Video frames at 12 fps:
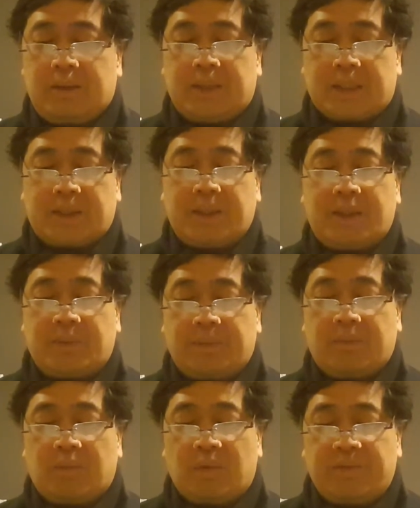Does this
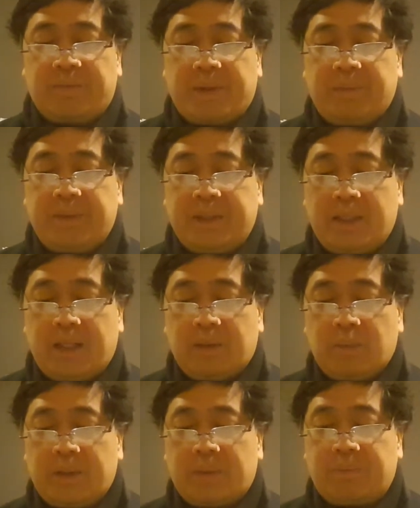movement
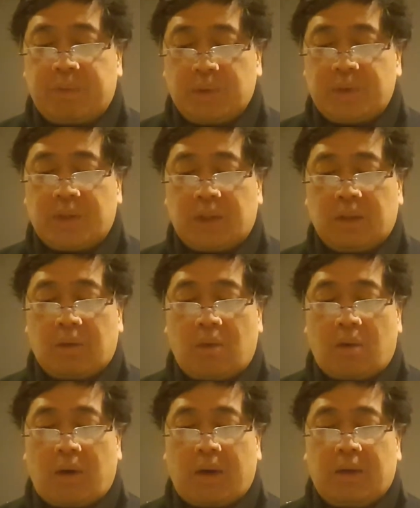begin with a pushing
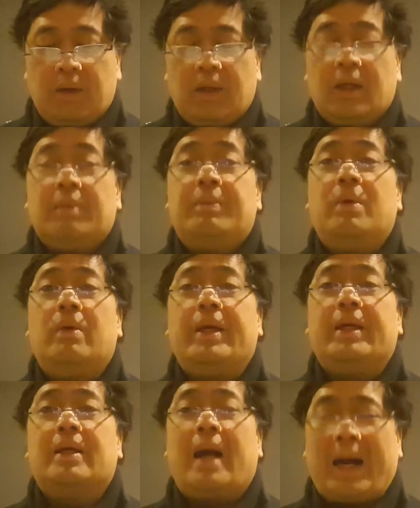or
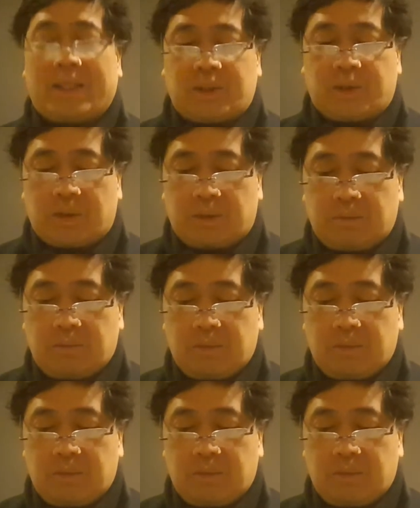pulling action?